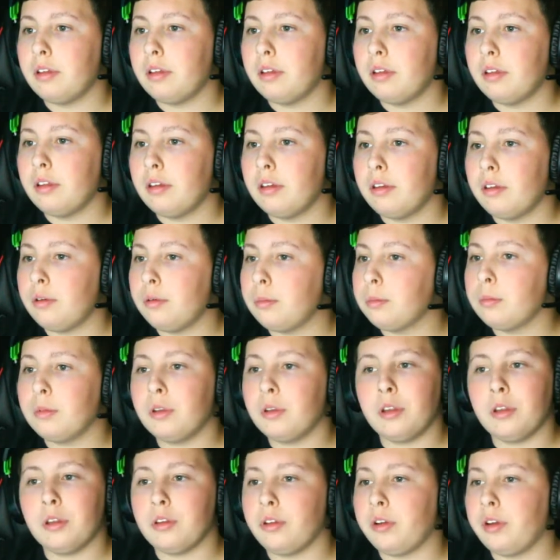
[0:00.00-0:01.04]
Nope, not
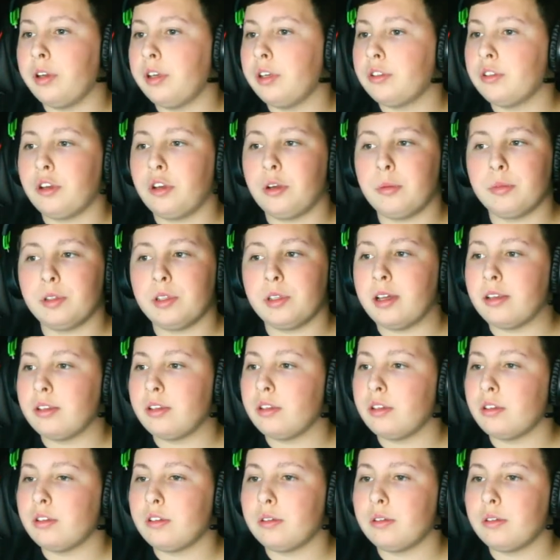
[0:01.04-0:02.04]
under any circumstances.